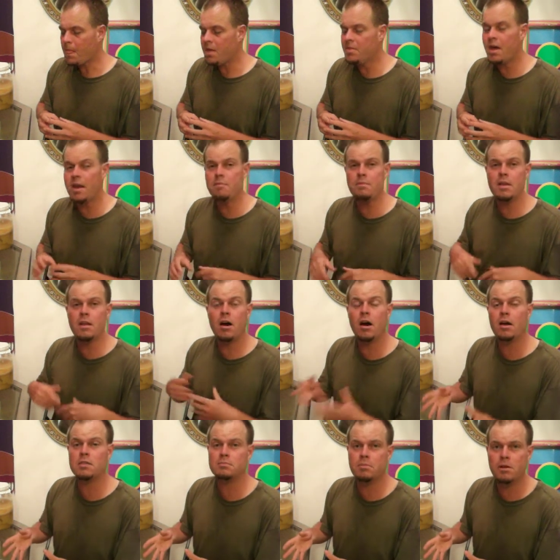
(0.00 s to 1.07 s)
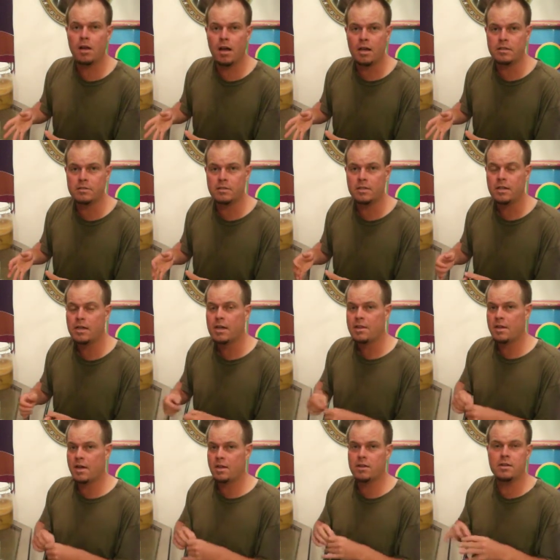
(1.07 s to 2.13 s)
that have been hospitalized
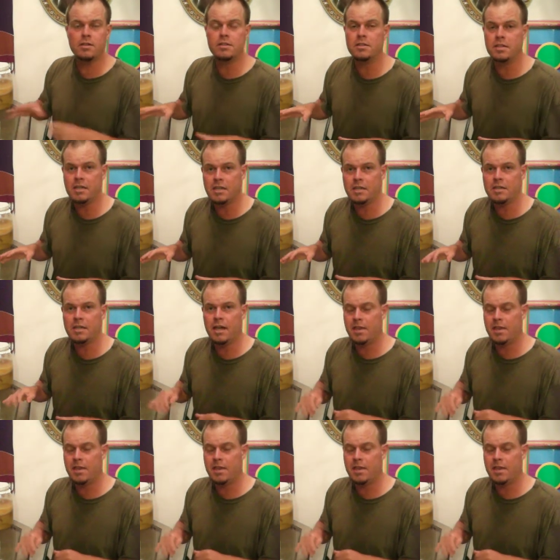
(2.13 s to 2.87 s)
that couldn't eat,